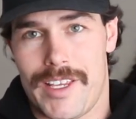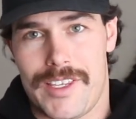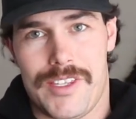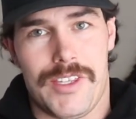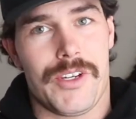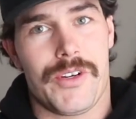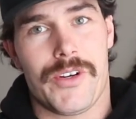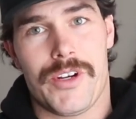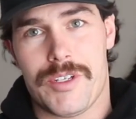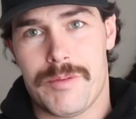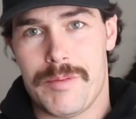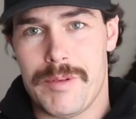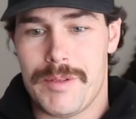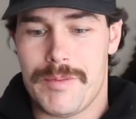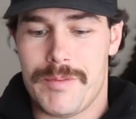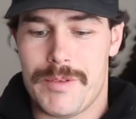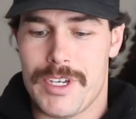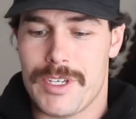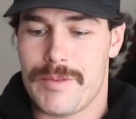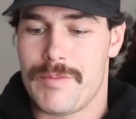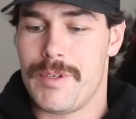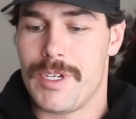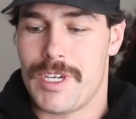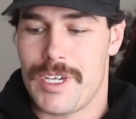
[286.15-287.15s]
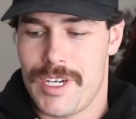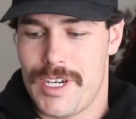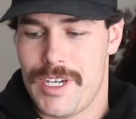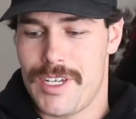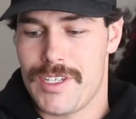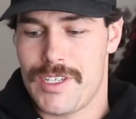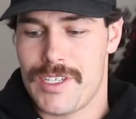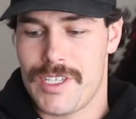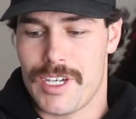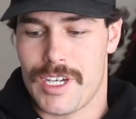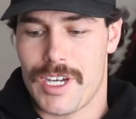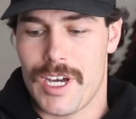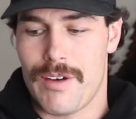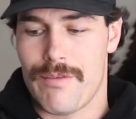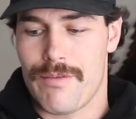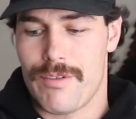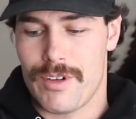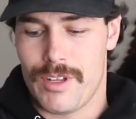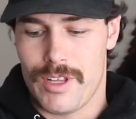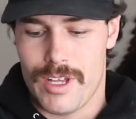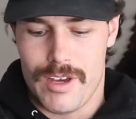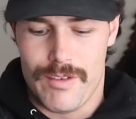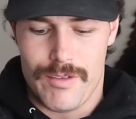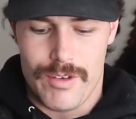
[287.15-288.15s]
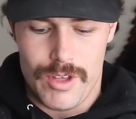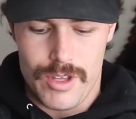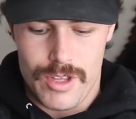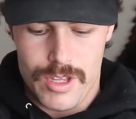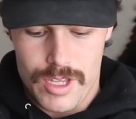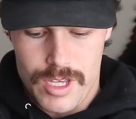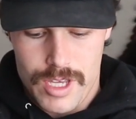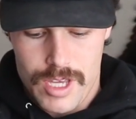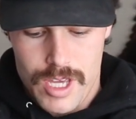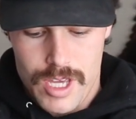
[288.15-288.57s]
to the CRISPIs just because the comfort level.